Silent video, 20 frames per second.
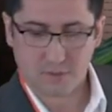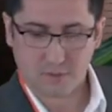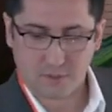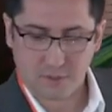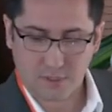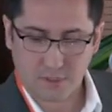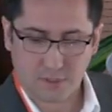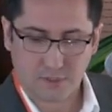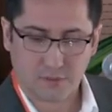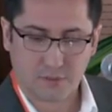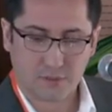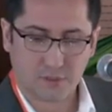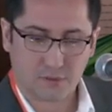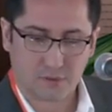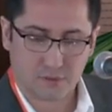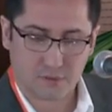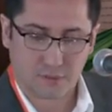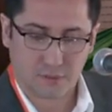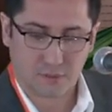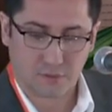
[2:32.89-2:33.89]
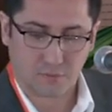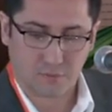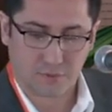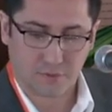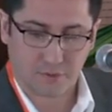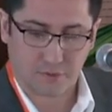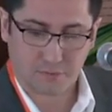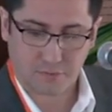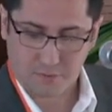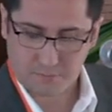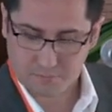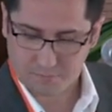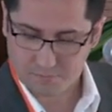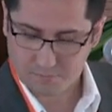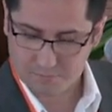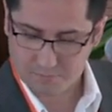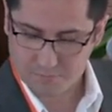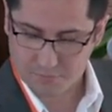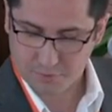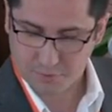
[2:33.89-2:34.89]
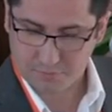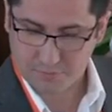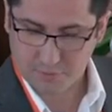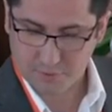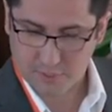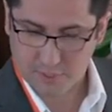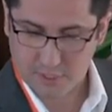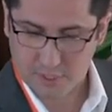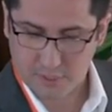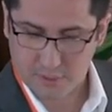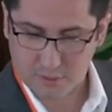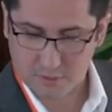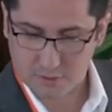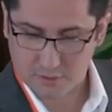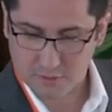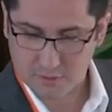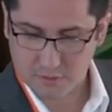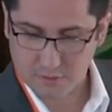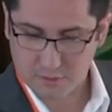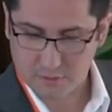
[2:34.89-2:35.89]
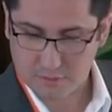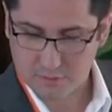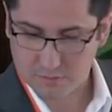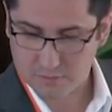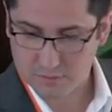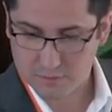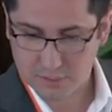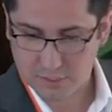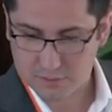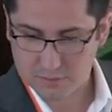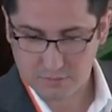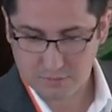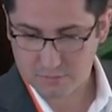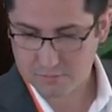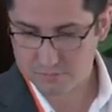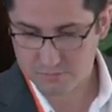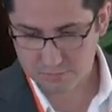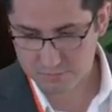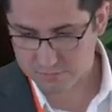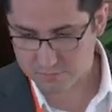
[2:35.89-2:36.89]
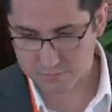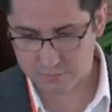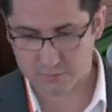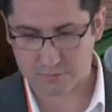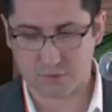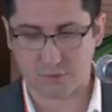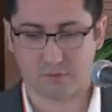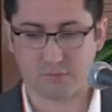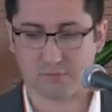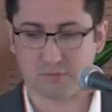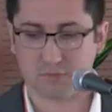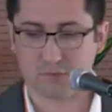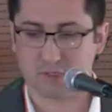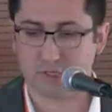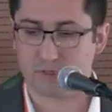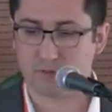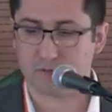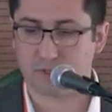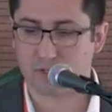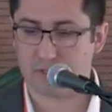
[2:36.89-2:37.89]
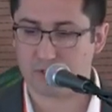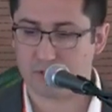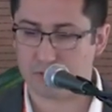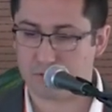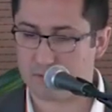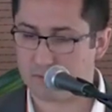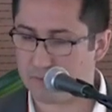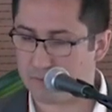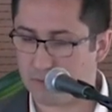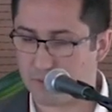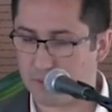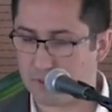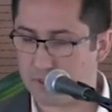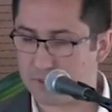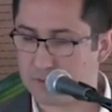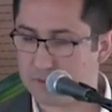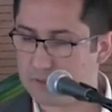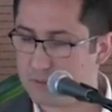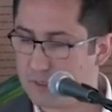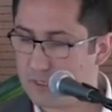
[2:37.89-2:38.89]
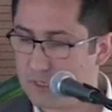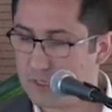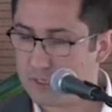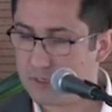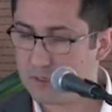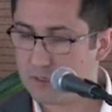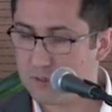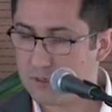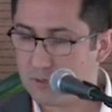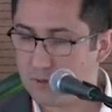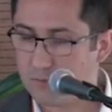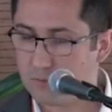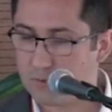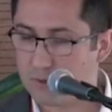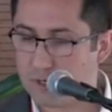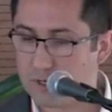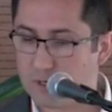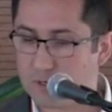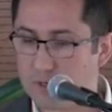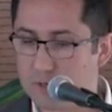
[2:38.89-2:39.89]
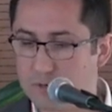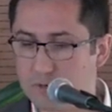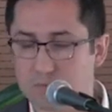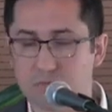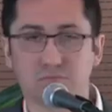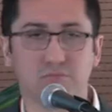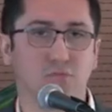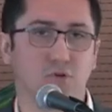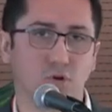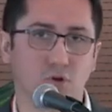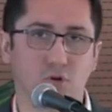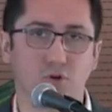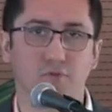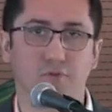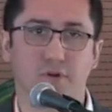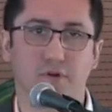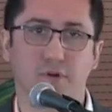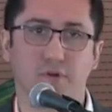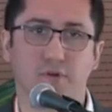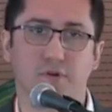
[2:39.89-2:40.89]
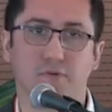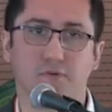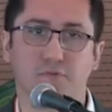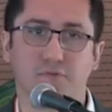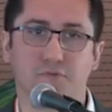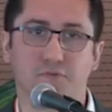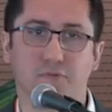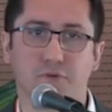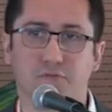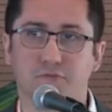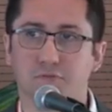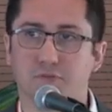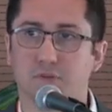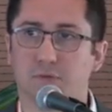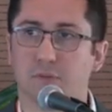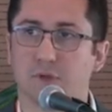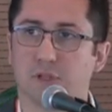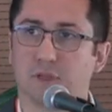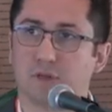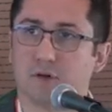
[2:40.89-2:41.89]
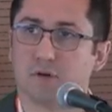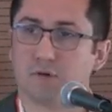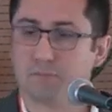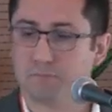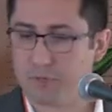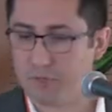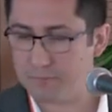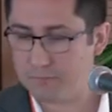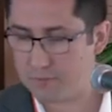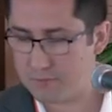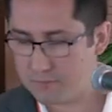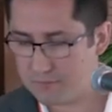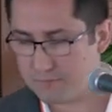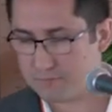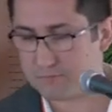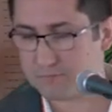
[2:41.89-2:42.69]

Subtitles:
yeah, and then continue with the population. This is just some general things. We are over 50 million people,